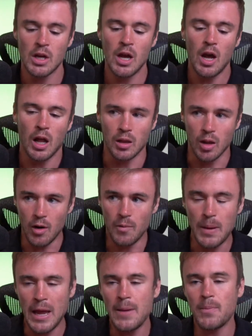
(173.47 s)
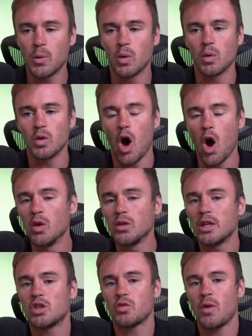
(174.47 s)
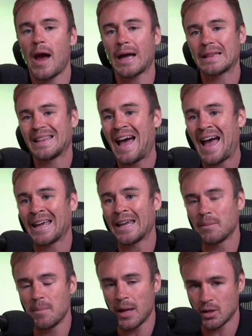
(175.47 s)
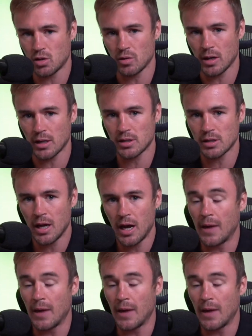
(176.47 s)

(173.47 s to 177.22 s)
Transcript: a lot of people only track lagging metrics.